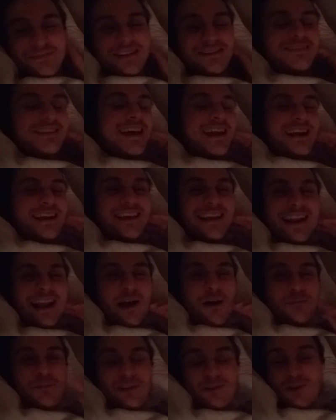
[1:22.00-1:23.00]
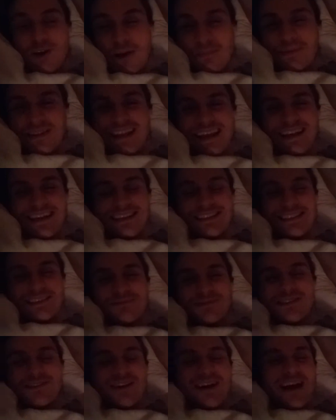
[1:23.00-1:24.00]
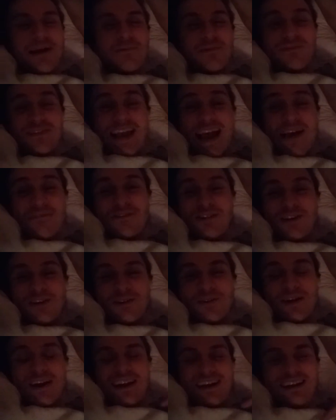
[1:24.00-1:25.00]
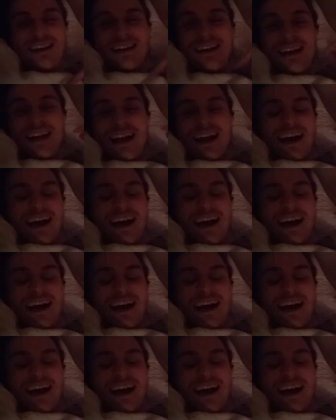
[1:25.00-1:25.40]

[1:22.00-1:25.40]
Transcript: Glad I can help you. Drop a like and subscribe if you haven't already.